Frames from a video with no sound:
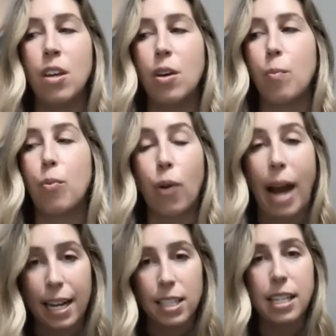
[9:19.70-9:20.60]

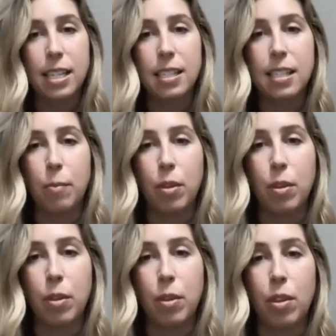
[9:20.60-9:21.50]
practice some of
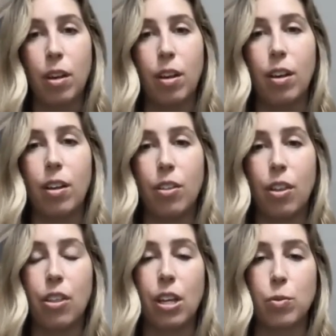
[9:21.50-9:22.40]

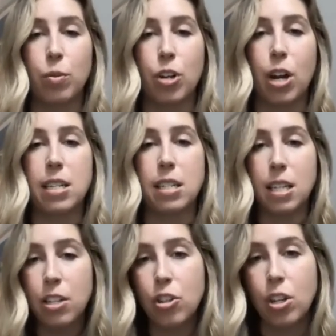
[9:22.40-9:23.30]
the things we're trying to
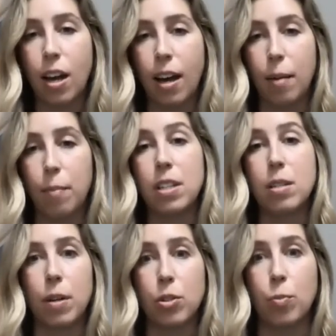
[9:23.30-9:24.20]
teach, it's
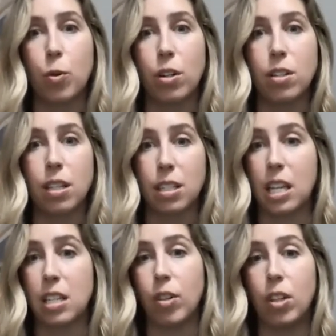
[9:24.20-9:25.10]
much more
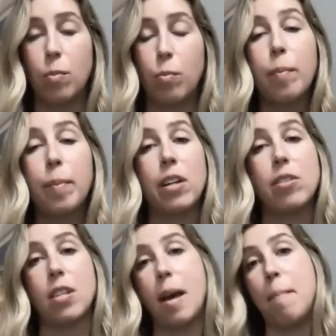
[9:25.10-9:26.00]
successful and
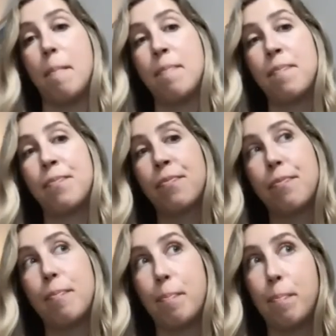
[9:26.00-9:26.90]
prepares them
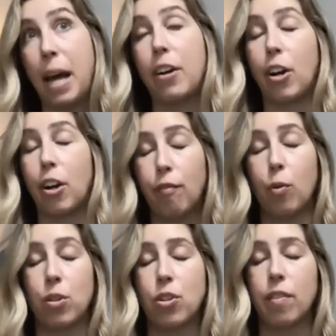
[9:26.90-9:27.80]
better
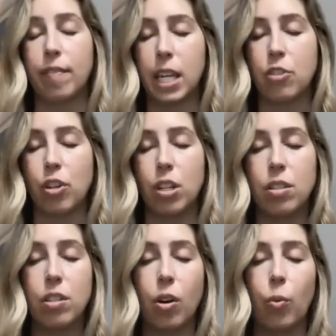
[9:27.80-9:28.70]
for certification.
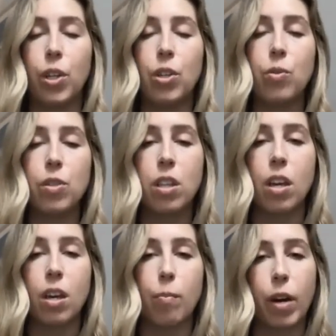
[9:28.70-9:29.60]
So we use
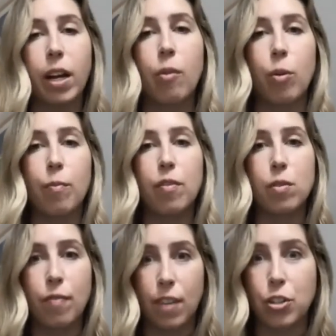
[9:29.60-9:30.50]
the breakout
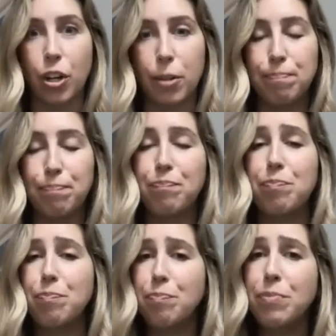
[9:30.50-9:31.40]
rooms feature
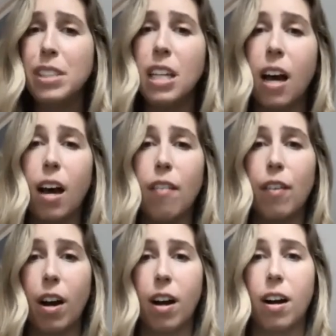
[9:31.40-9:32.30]
of
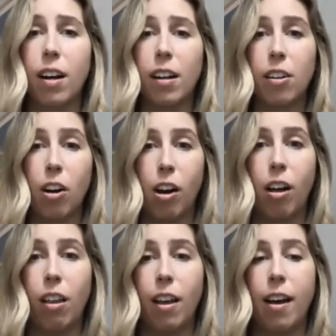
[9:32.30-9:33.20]
our call